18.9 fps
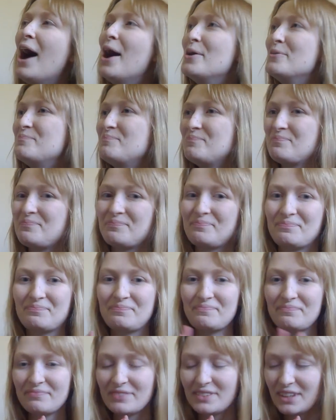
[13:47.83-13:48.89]
um,
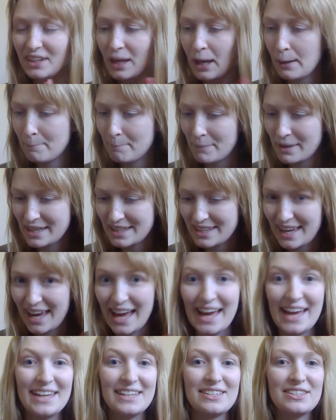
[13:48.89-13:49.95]
but
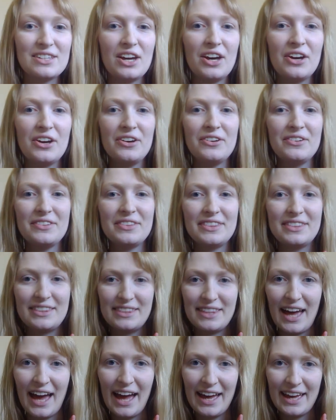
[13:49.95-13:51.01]
yeah, so
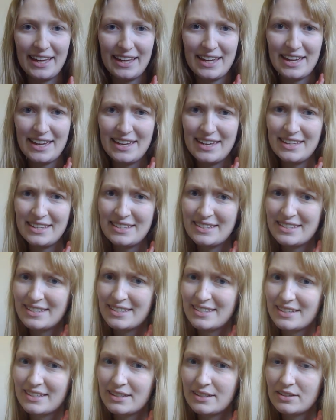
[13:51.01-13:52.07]
that
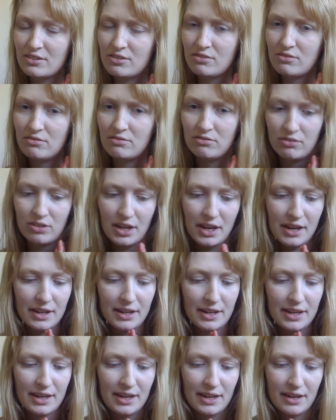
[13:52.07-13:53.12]
is
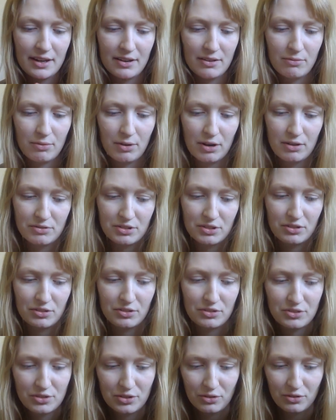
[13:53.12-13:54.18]
really what I was going
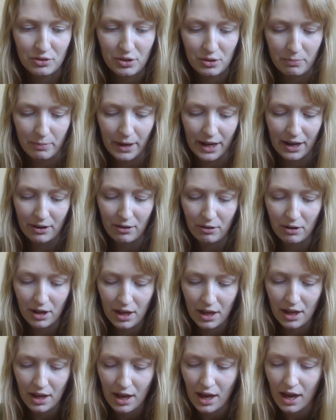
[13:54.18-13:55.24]
to talk about.
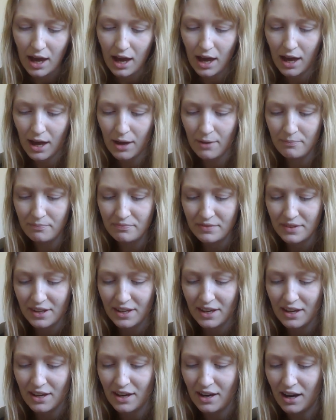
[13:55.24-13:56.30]
Um,
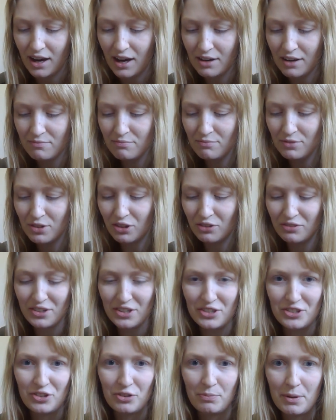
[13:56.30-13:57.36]
I'm not
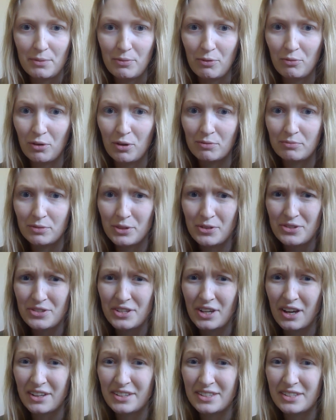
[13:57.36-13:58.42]
really sure people want more
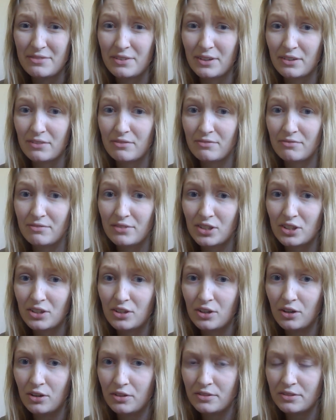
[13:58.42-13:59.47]
scientific
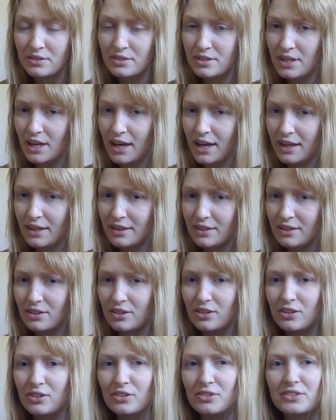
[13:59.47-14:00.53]
content
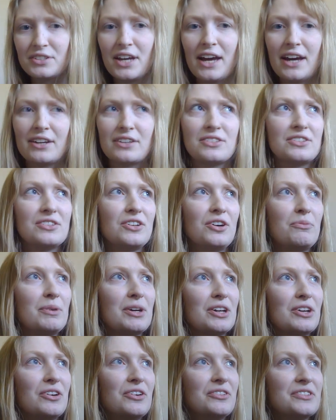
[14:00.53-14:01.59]
or
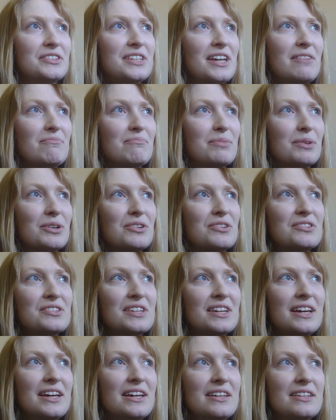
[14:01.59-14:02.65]
taxonomic content because
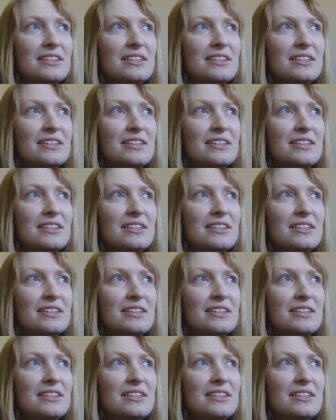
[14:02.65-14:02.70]
it